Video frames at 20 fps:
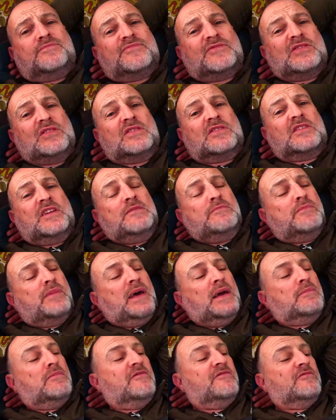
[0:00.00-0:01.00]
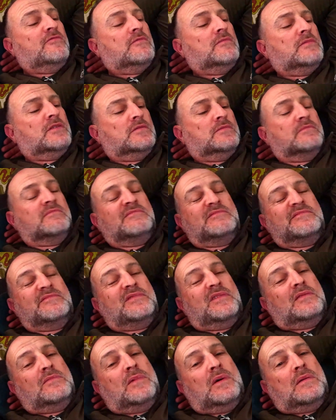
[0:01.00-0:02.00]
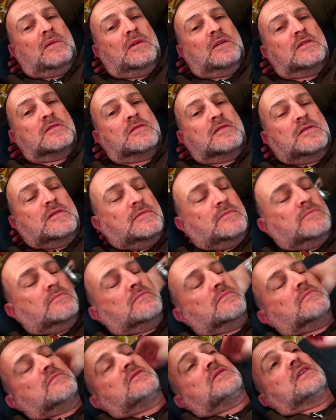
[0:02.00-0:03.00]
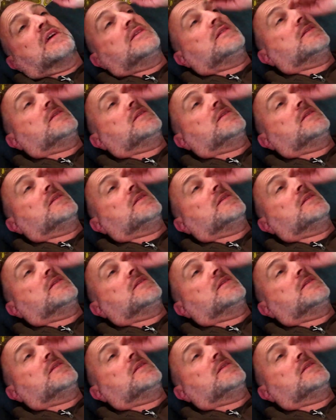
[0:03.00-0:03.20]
So the sleeping bag performed very well last night, so